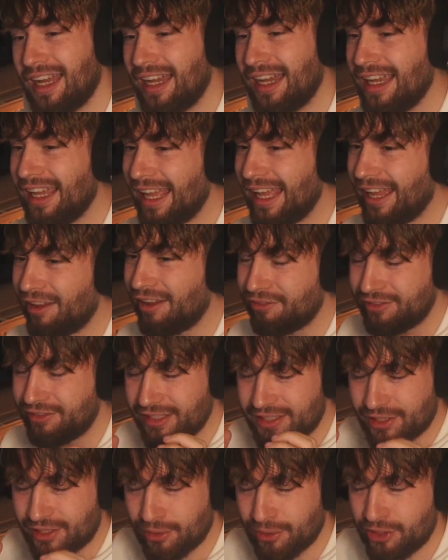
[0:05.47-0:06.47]
I have
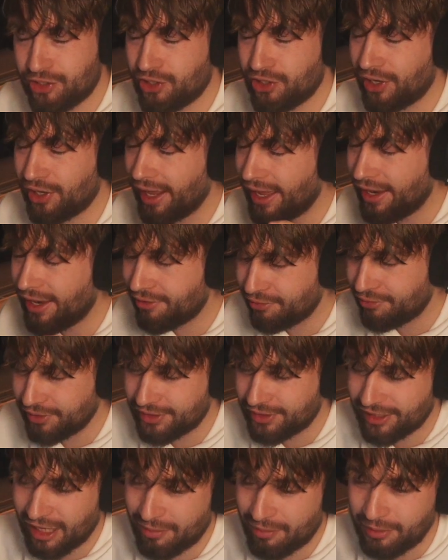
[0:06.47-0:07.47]
this question every
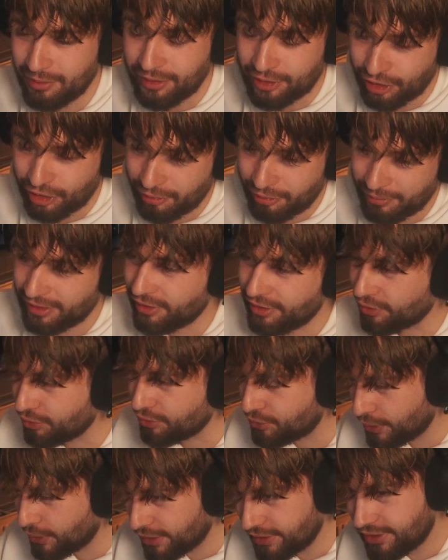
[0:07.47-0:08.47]
time in comment on
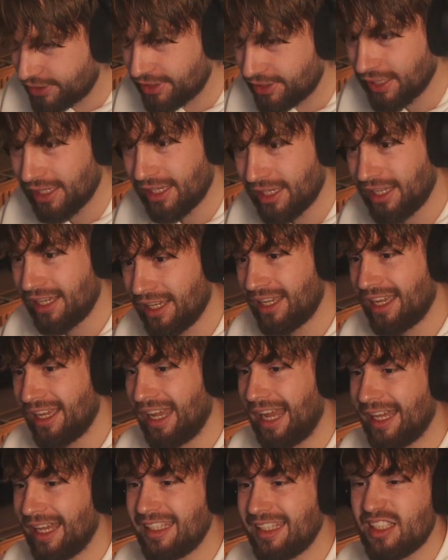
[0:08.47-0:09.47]
Twitch
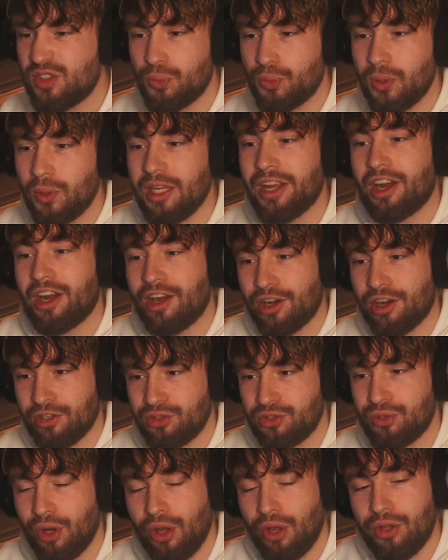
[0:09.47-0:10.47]
and it's really hard
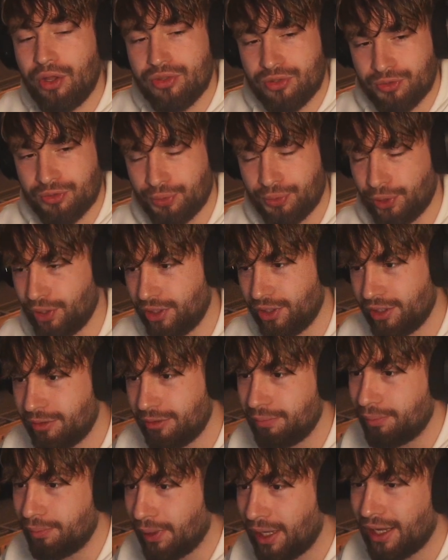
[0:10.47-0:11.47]
to answer,
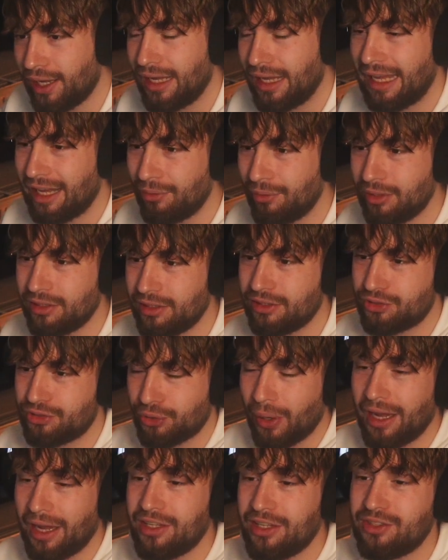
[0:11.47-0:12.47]
but I will
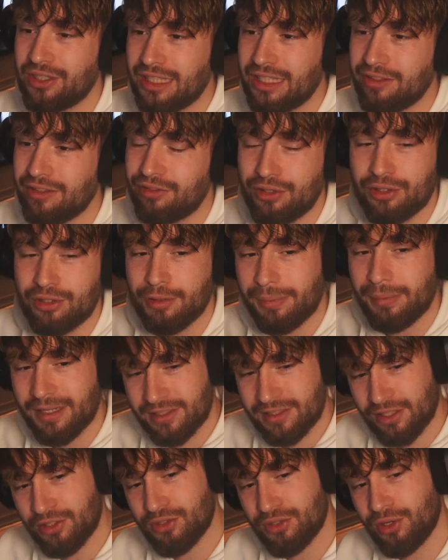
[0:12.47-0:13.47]
try to give you the
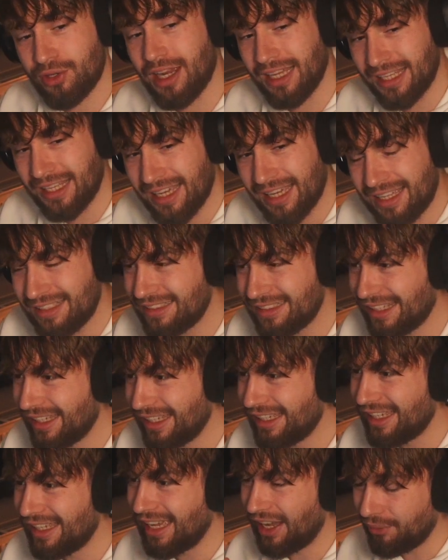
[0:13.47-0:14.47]
best answer I can.
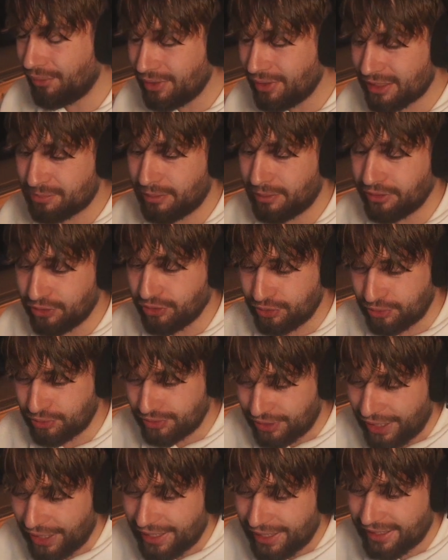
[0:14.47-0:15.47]
I will explain you
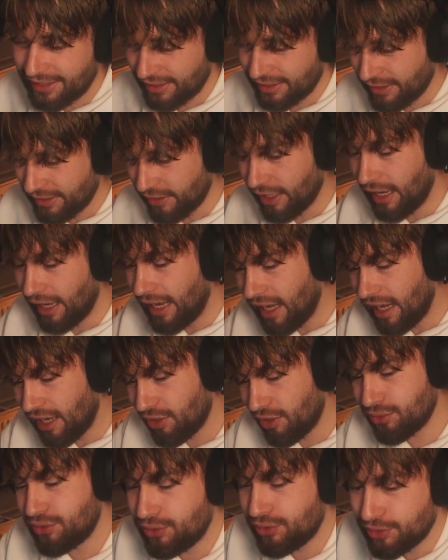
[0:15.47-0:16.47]
today
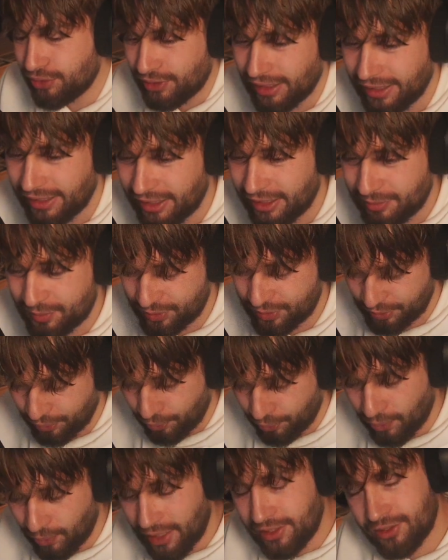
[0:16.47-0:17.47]
how to do lineups,
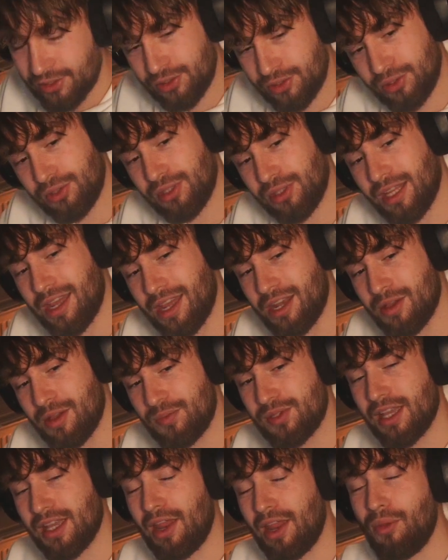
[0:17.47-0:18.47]
when to do
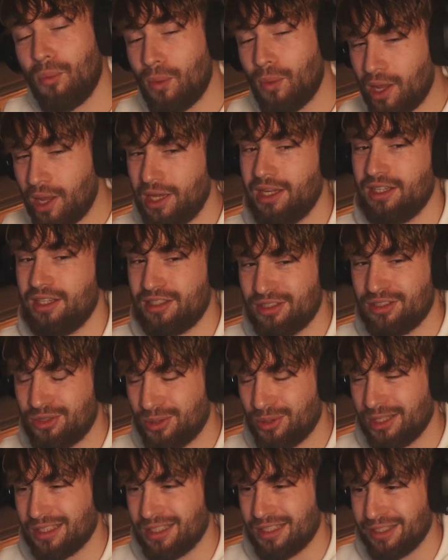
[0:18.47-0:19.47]
lineups, and why
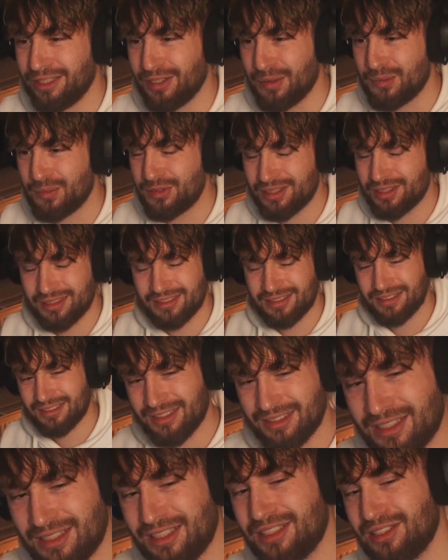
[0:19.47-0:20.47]
doing lineups.
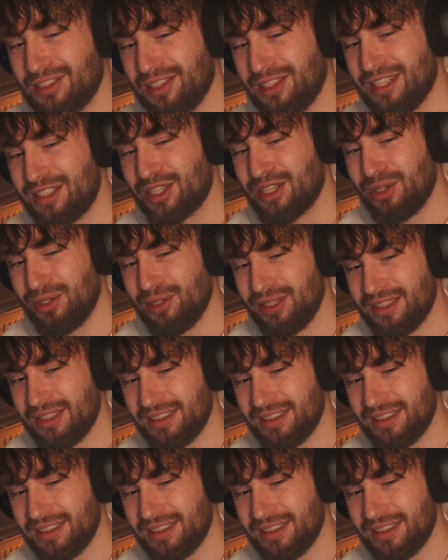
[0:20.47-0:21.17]
So let's go.